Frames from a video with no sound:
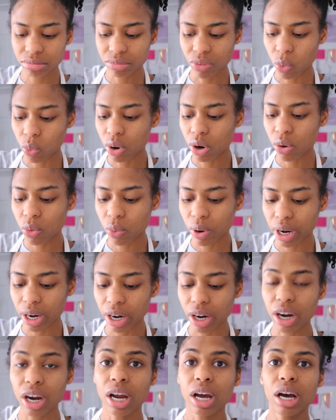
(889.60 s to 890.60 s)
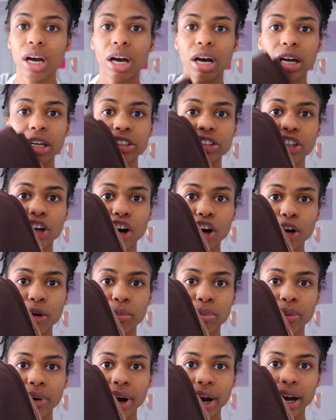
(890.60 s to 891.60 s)
won't wear, a dark
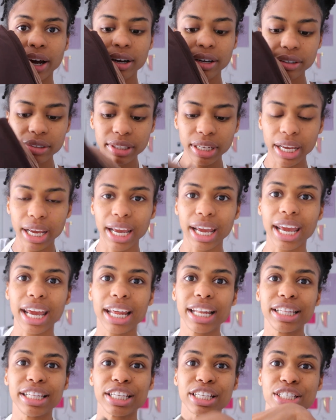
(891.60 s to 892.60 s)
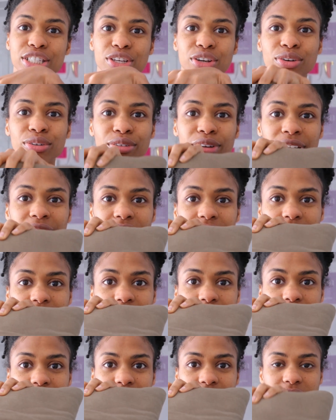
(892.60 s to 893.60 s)
brown, and this green
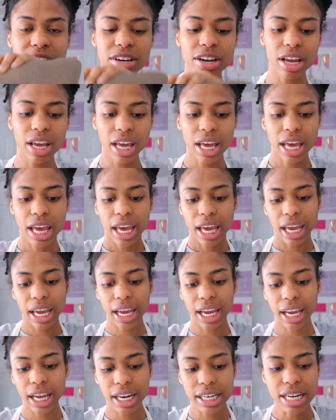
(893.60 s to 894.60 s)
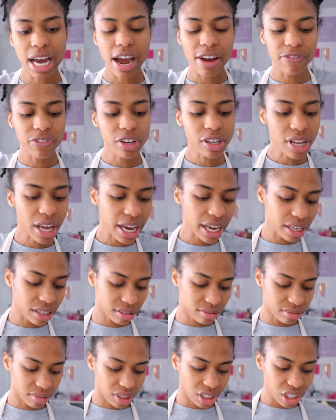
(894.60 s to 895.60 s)
color. And I feel like
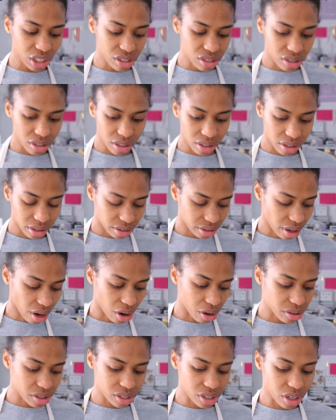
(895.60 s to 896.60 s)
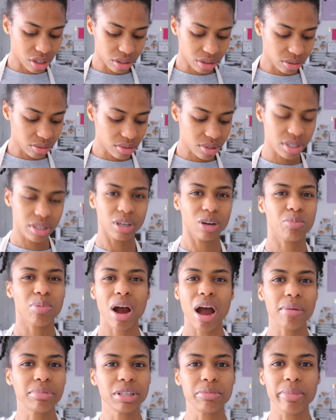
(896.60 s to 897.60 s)
these are earth tones. They'll
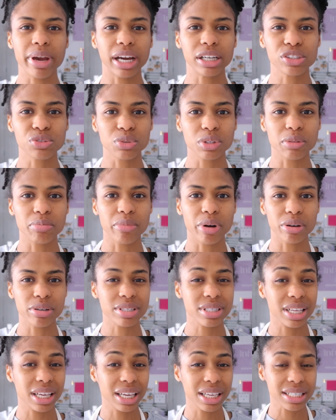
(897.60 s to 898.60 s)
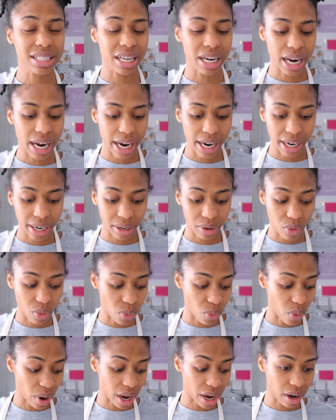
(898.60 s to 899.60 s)
probably match with most things that I
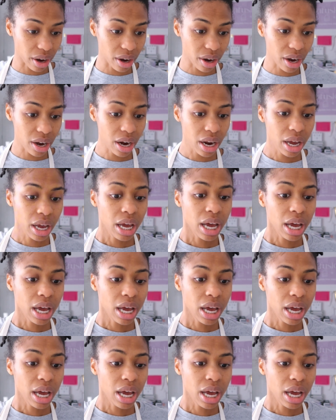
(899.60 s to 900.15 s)
wear.